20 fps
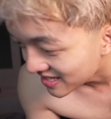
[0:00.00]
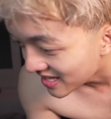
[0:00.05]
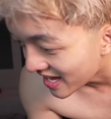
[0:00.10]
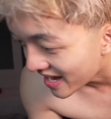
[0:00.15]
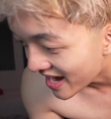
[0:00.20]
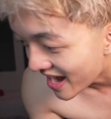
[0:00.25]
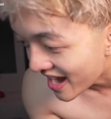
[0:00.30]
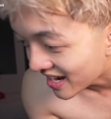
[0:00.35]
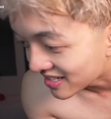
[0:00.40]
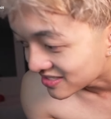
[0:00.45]
That
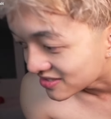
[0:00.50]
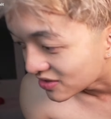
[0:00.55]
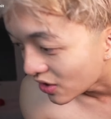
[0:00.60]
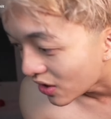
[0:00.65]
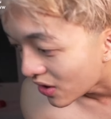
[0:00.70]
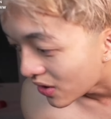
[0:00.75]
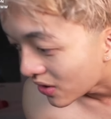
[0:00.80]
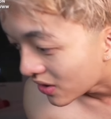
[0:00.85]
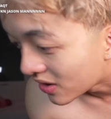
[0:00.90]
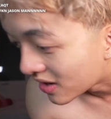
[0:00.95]
ass
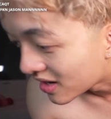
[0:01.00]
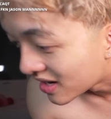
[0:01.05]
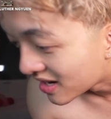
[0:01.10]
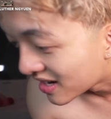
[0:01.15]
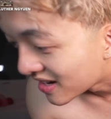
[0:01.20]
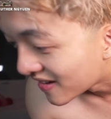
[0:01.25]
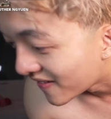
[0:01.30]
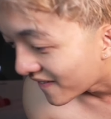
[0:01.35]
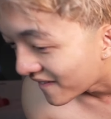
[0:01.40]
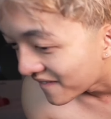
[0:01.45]
dog.
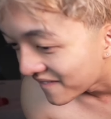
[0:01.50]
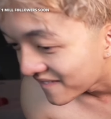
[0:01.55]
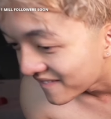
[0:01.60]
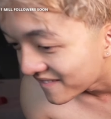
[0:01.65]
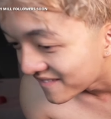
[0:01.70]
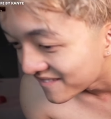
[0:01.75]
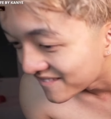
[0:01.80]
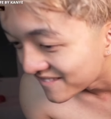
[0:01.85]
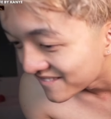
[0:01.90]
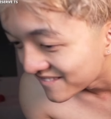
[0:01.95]
I
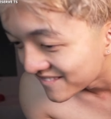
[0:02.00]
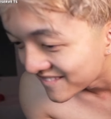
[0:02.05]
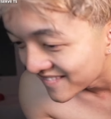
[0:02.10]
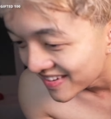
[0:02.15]
think